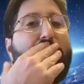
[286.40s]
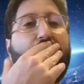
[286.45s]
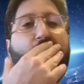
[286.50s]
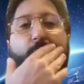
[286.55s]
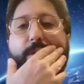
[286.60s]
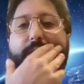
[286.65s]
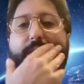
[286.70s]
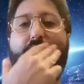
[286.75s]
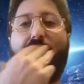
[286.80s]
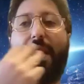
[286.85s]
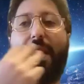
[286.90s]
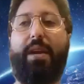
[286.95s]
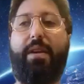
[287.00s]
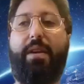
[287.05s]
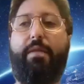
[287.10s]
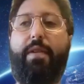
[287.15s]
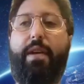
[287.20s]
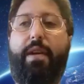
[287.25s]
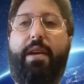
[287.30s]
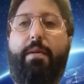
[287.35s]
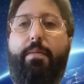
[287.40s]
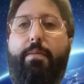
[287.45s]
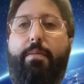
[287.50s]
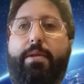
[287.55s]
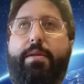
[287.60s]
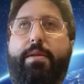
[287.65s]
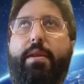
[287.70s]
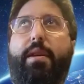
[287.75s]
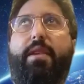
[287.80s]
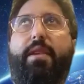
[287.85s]
what's going to innovate and
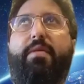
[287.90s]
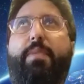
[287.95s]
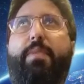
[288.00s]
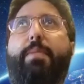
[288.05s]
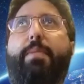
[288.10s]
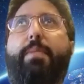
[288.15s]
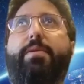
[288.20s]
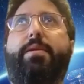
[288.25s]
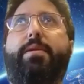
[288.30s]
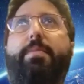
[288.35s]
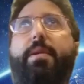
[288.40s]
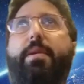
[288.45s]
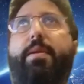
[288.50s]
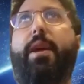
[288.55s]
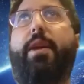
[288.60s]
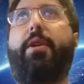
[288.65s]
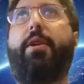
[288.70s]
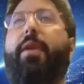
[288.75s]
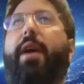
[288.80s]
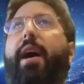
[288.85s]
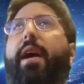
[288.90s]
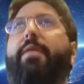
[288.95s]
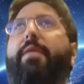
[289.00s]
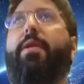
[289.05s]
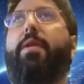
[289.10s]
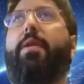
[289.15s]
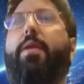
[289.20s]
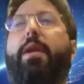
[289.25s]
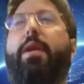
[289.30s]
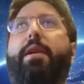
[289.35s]
what's going to give people something they don't have
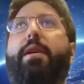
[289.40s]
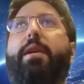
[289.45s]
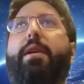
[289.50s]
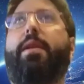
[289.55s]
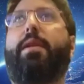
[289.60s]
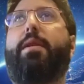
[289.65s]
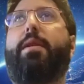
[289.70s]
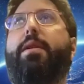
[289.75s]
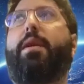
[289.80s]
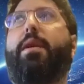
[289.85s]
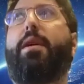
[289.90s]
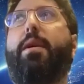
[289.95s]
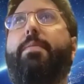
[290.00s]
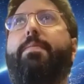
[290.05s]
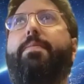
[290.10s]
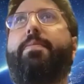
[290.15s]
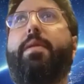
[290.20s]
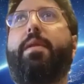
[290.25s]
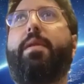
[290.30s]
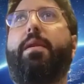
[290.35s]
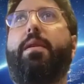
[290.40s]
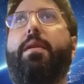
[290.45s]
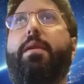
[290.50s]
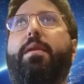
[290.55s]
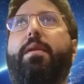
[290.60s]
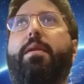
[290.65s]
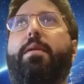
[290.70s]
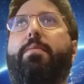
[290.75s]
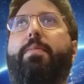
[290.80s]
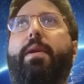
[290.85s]
already and uh,
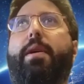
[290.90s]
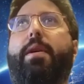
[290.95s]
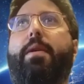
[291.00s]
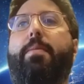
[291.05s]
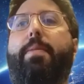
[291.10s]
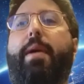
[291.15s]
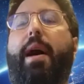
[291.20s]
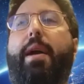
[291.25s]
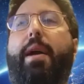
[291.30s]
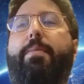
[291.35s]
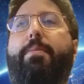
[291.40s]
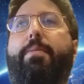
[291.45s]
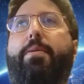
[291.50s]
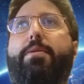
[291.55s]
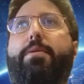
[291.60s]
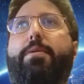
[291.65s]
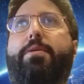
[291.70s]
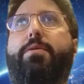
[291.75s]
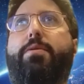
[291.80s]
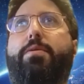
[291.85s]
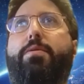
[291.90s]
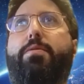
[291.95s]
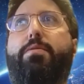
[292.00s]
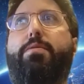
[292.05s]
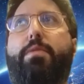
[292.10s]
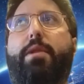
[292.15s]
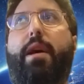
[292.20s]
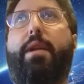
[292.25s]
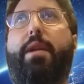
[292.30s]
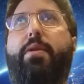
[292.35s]
be compatible to
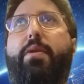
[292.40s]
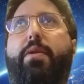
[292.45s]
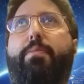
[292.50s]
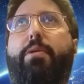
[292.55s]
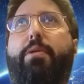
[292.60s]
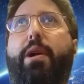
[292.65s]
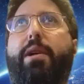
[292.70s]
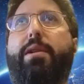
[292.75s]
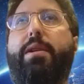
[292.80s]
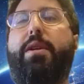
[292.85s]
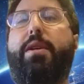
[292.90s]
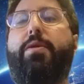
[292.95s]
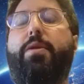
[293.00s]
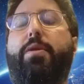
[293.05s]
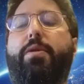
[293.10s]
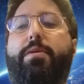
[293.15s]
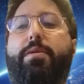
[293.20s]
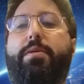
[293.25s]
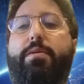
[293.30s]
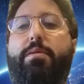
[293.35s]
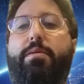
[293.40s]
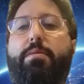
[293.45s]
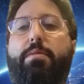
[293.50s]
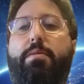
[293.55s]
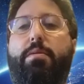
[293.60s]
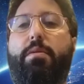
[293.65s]
kind of the brand ethos.